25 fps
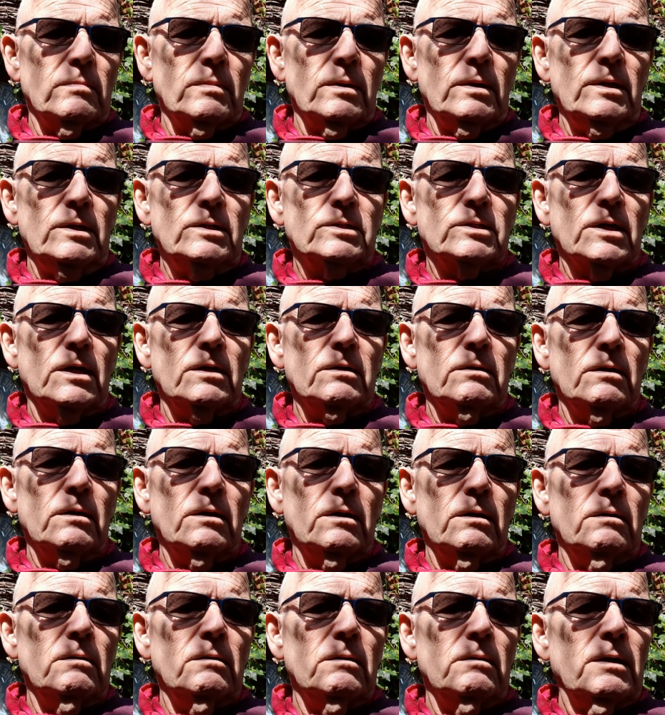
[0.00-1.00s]
he said.
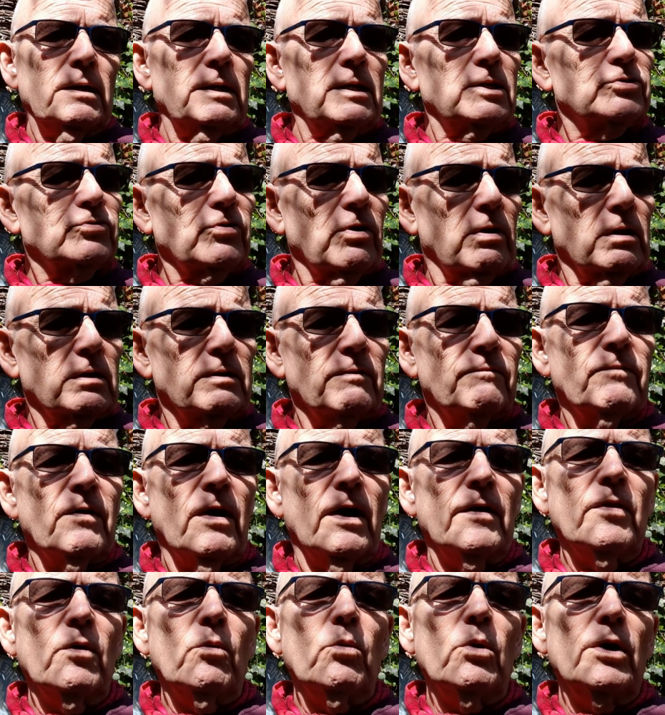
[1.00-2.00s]
He struggled to
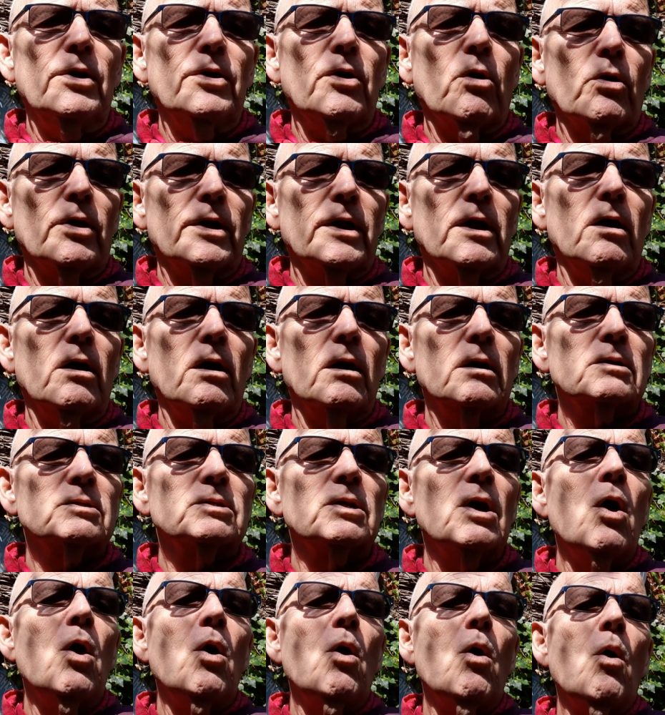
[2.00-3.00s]
find the word oligarchs.
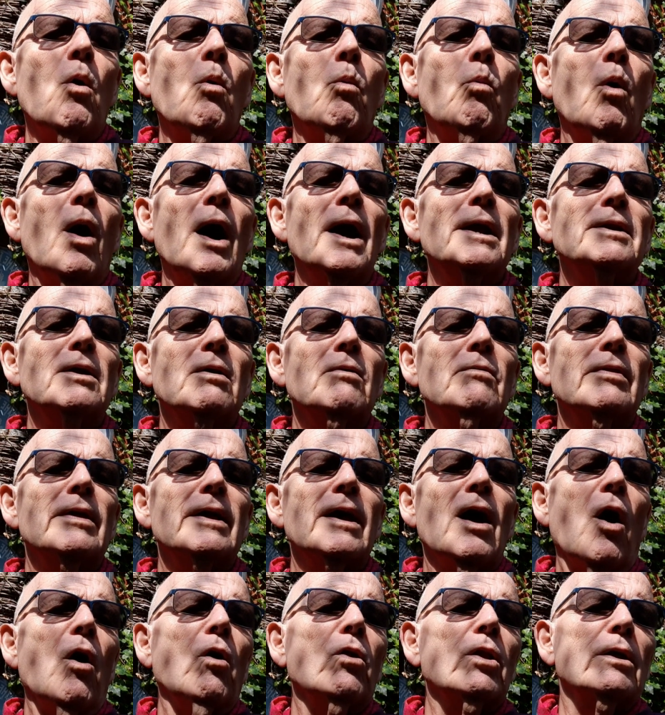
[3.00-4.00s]
"Why don't
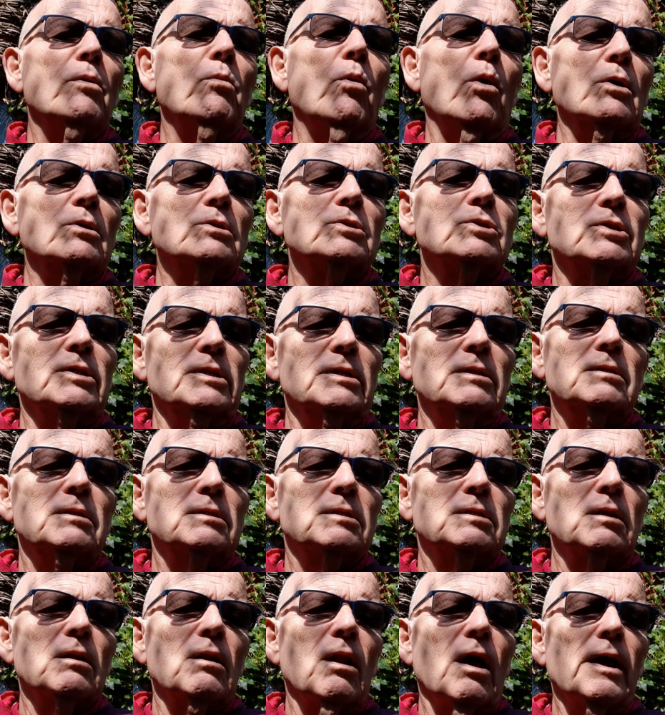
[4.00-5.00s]
the
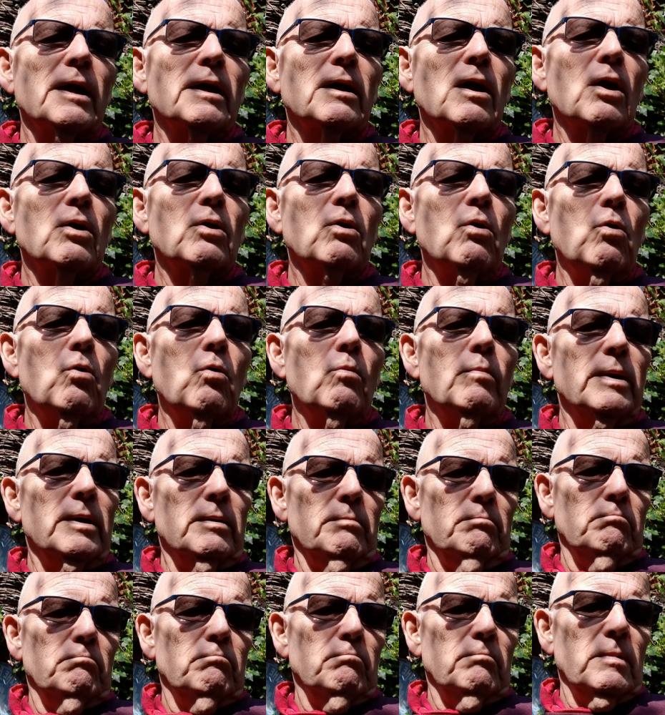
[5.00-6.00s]
Ollie-what's-its like
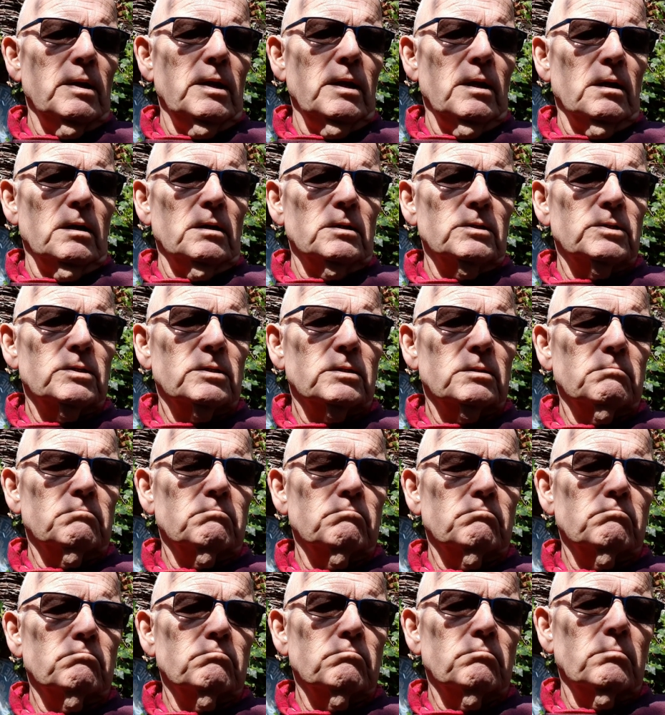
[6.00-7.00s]
Corbyn?" he asked.
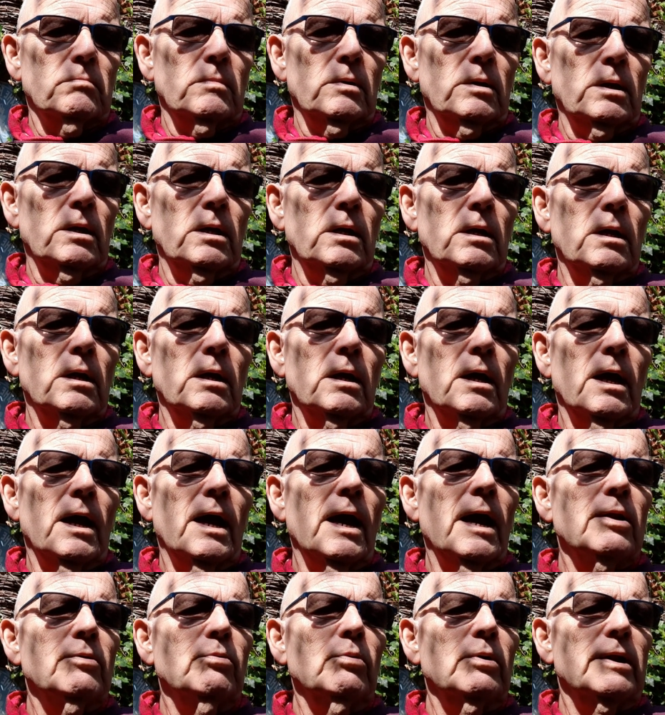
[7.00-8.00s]

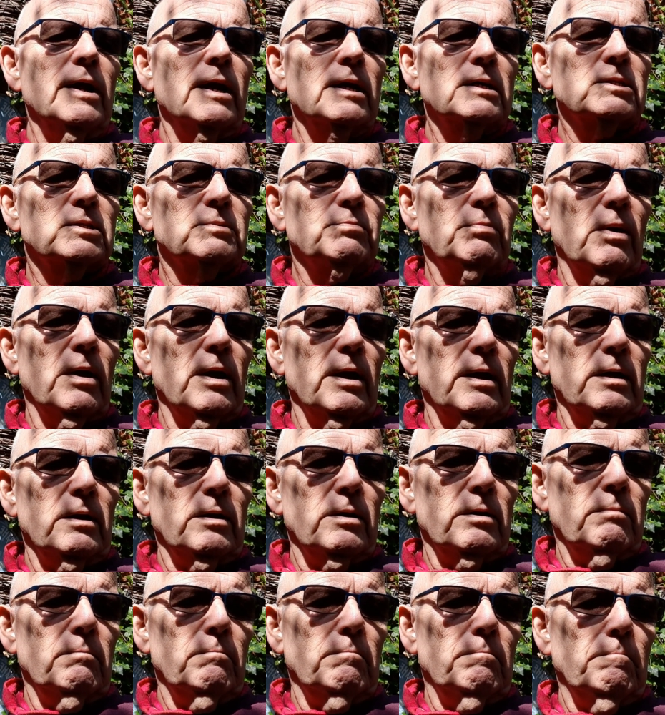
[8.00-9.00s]
Edward explained.
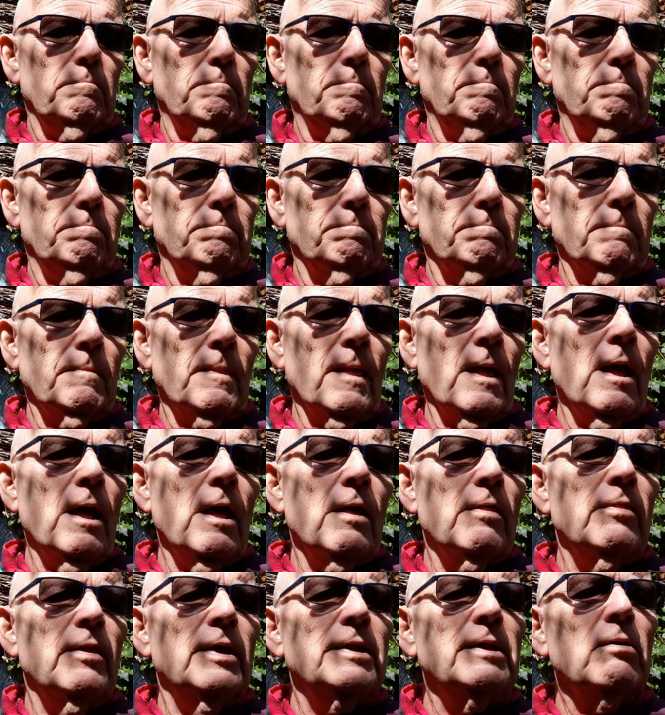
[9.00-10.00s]

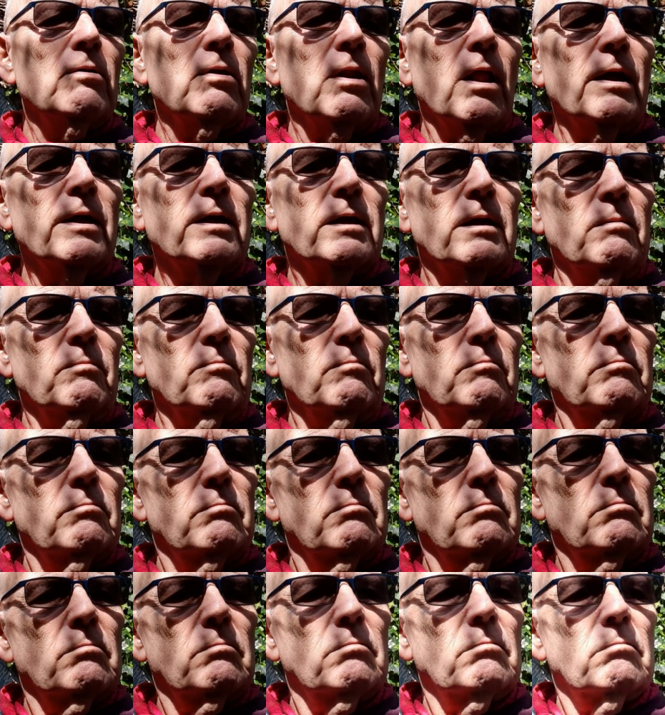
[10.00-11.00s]
"They don't like him
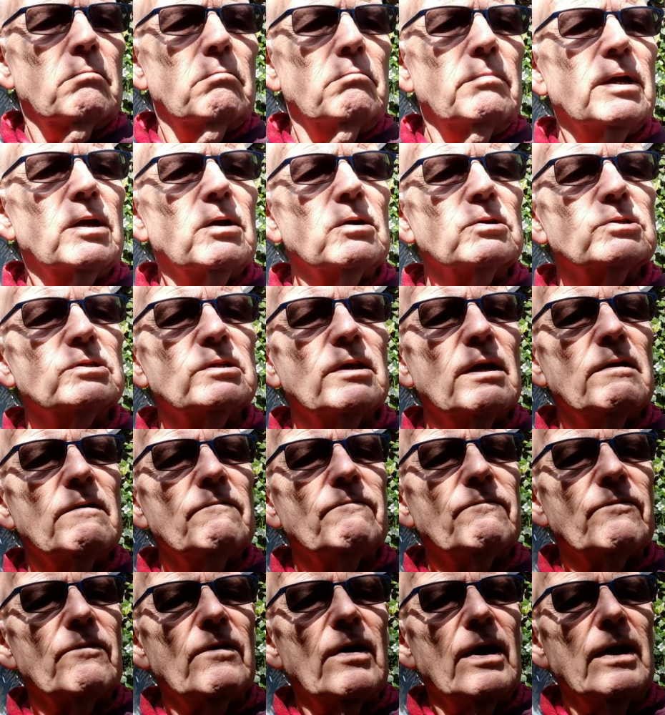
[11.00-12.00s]
because they're
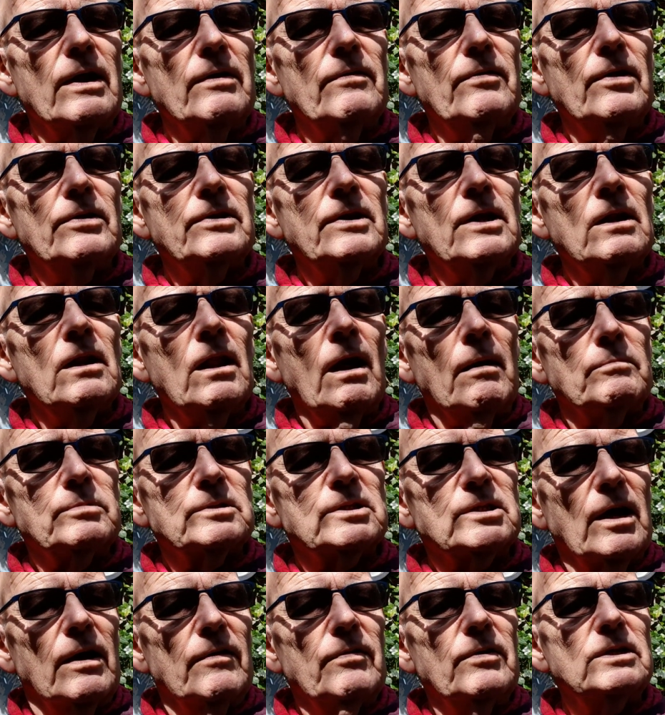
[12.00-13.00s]
afraid that he'll
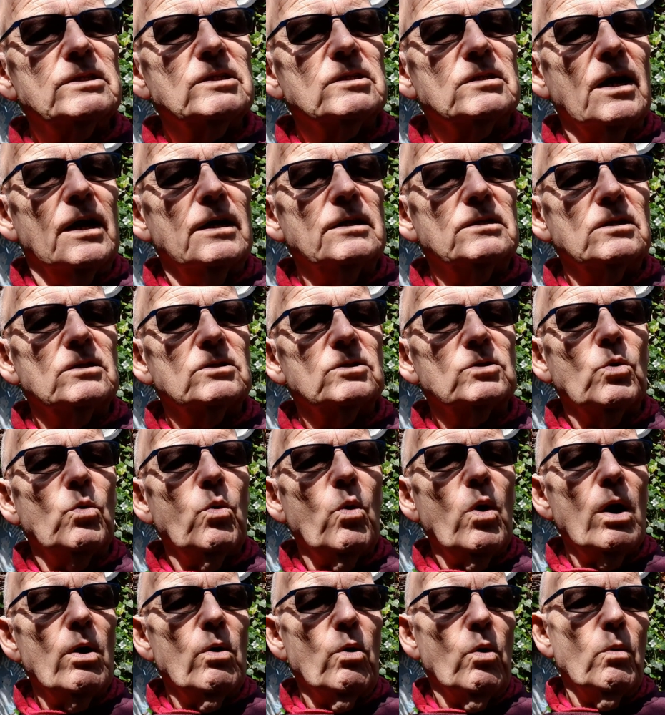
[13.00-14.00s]
upset the status
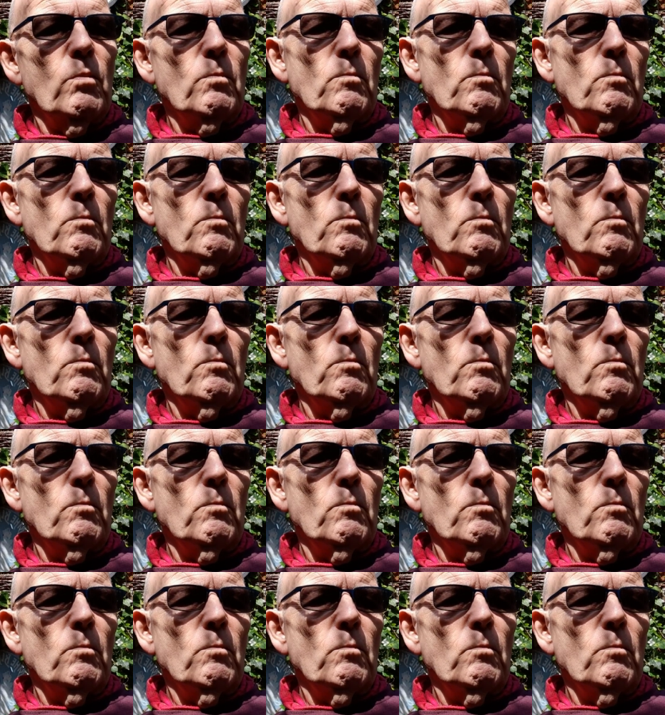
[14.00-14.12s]
quo."